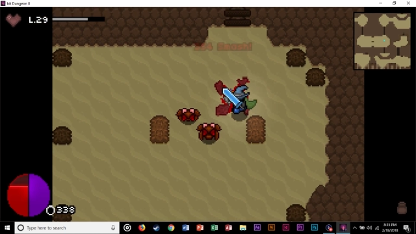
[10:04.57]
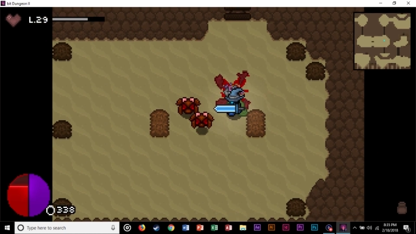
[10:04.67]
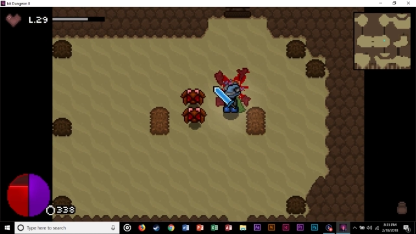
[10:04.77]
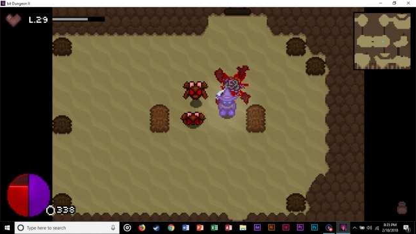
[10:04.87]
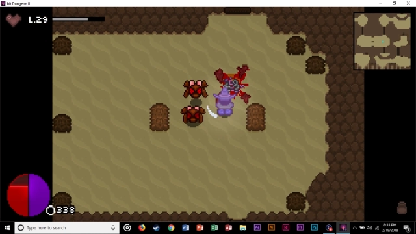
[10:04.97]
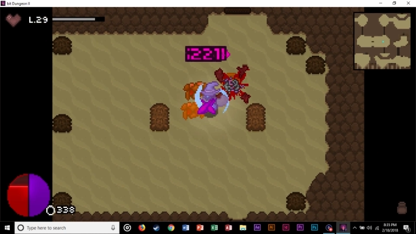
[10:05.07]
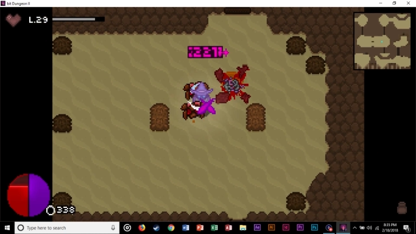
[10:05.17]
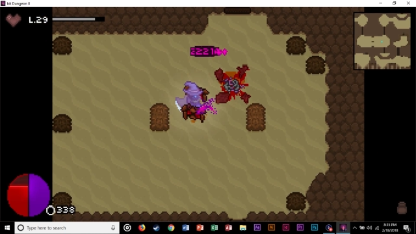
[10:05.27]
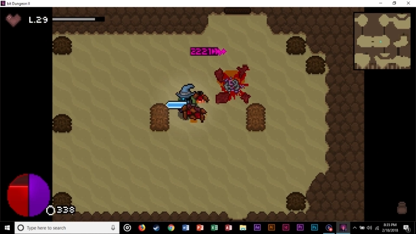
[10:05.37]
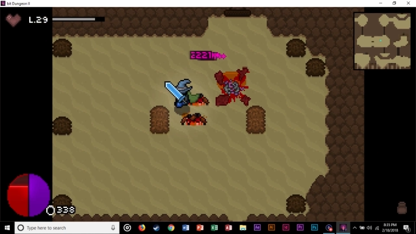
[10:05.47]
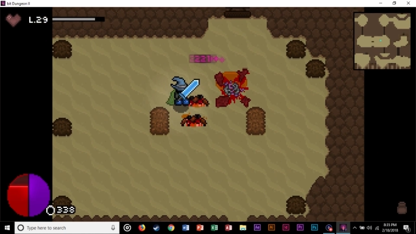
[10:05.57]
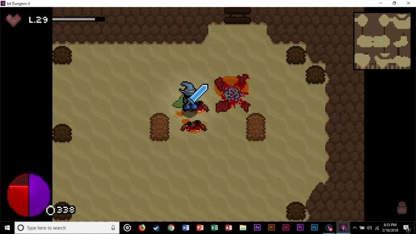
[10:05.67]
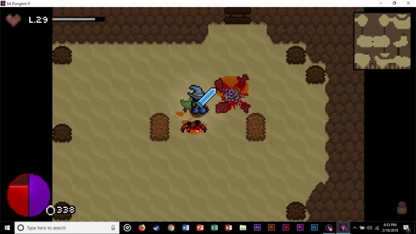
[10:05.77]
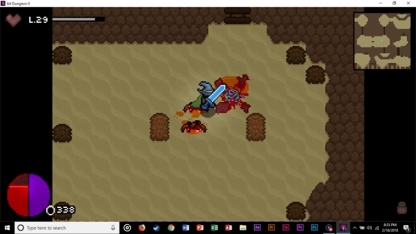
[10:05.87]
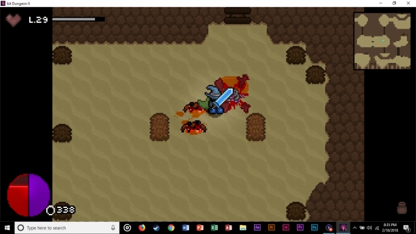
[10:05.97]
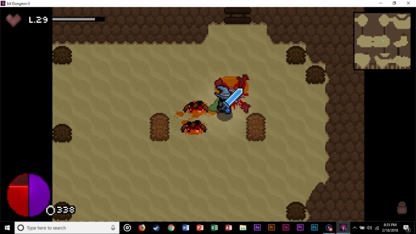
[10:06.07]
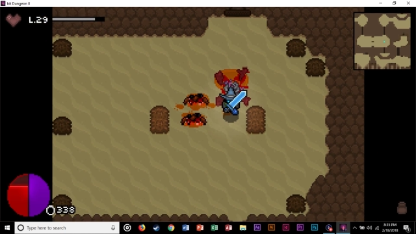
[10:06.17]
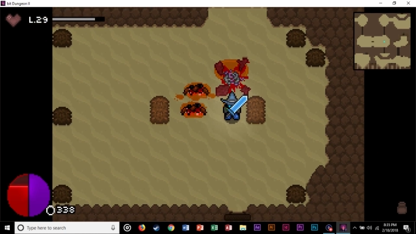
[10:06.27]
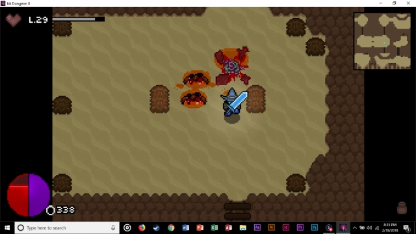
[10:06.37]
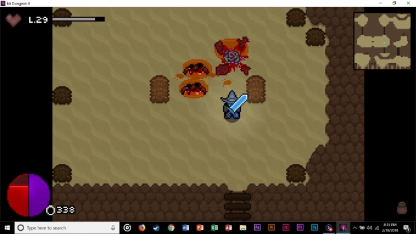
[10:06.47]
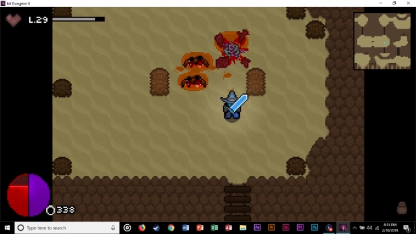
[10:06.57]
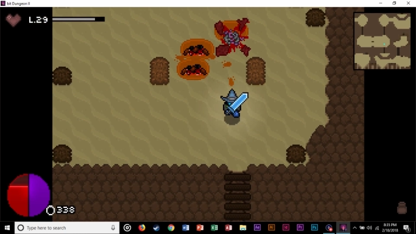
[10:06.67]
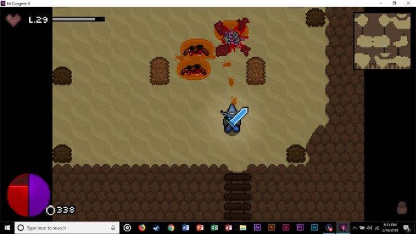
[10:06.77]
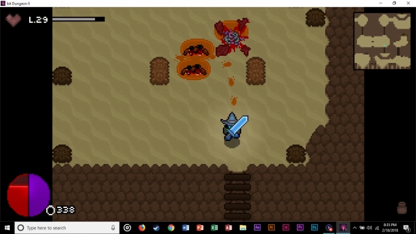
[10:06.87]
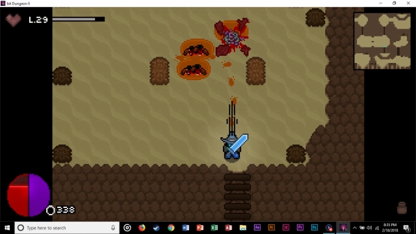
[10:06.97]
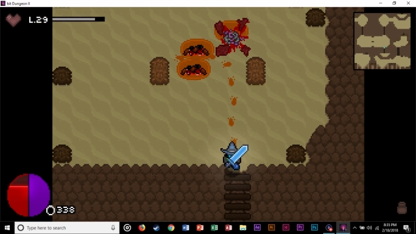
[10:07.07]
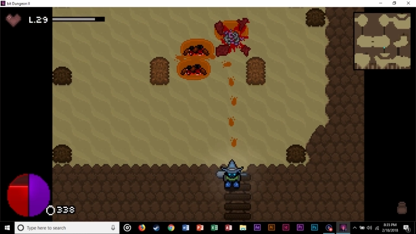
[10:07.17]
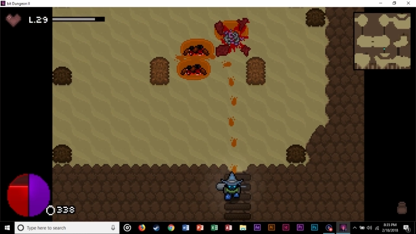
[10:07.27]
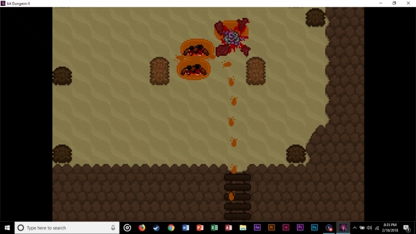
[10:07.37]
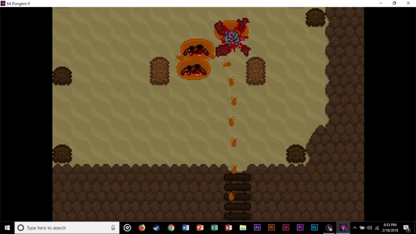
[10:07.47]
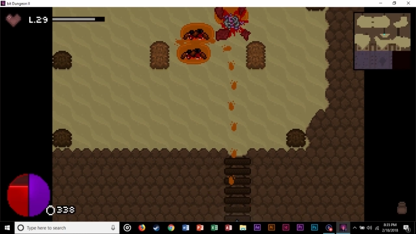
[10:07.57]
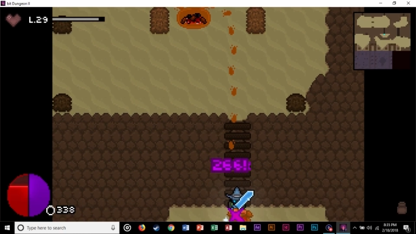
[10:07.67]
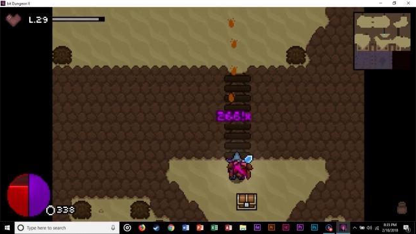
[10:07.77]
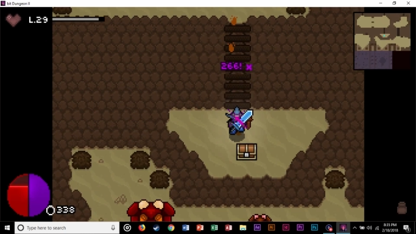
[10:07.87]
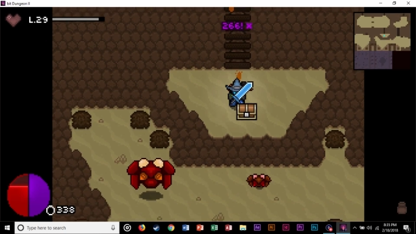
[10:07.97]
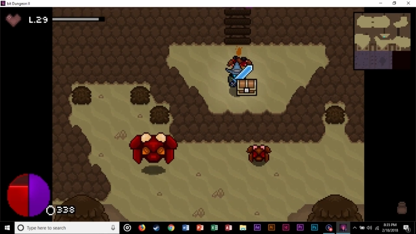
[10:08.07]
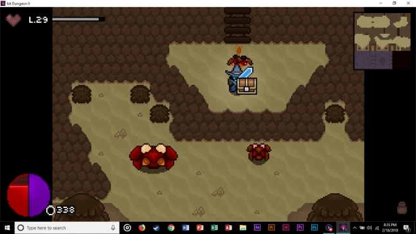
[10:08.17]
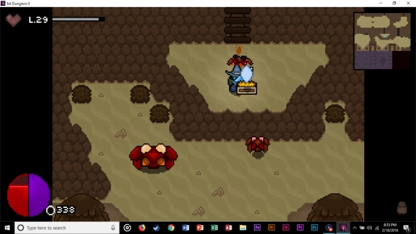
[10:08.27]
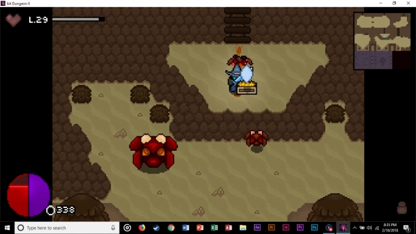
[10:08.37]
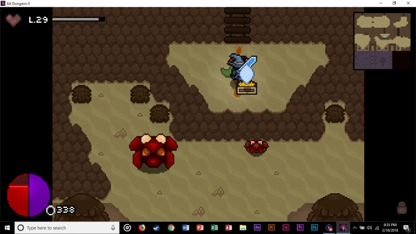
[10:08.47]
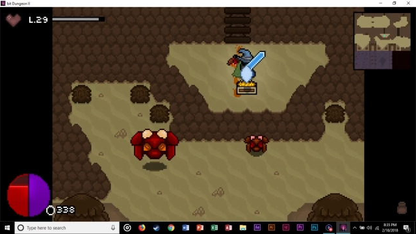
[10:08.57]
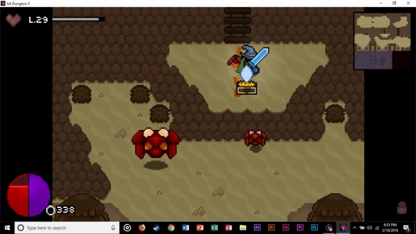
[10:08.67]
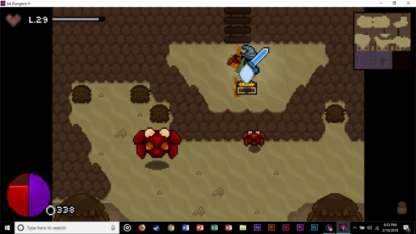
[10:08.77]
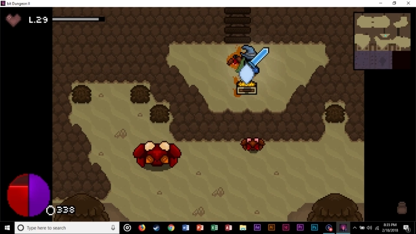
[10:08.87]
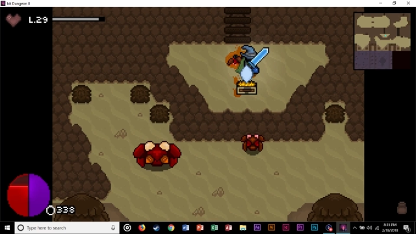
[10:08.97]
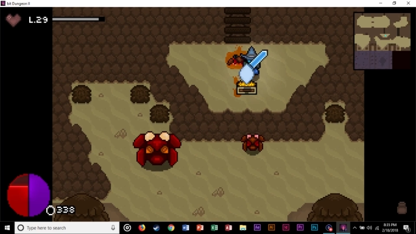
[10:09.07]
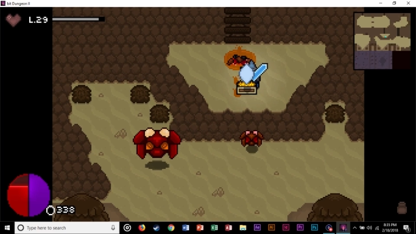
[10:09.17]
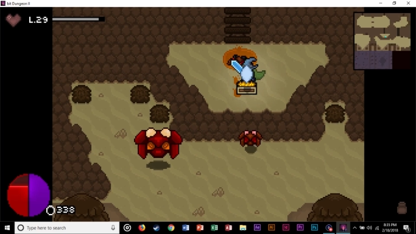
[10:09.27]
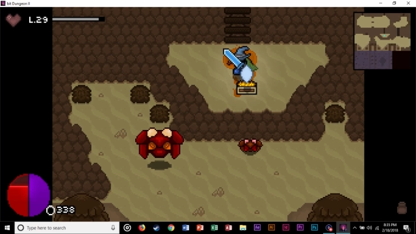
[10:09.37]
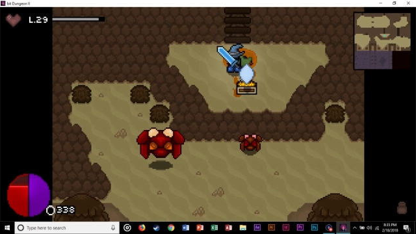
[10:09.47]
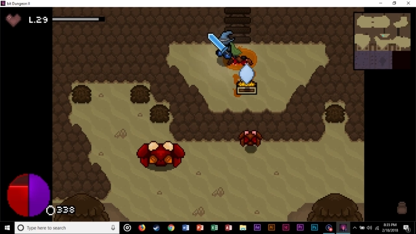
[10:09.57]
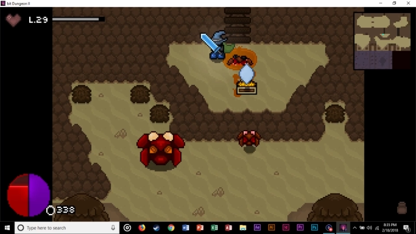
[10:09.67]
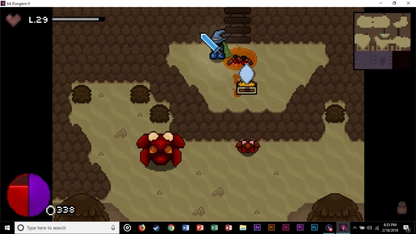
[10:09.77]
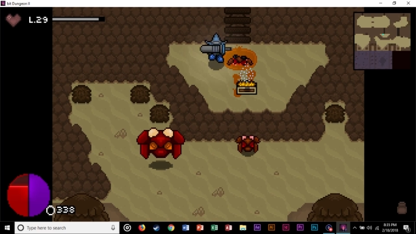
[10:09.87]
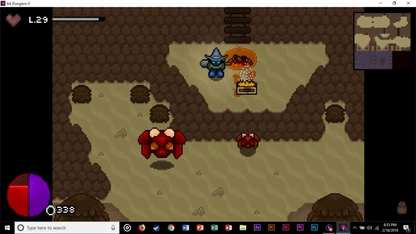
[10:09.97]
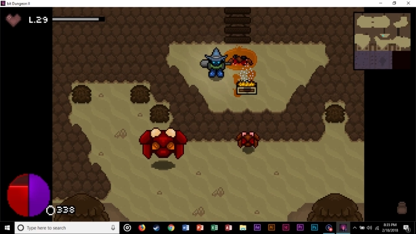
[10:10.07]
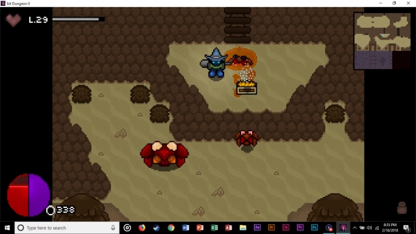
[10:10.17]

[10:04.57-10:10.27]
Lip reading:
(no speaker visible)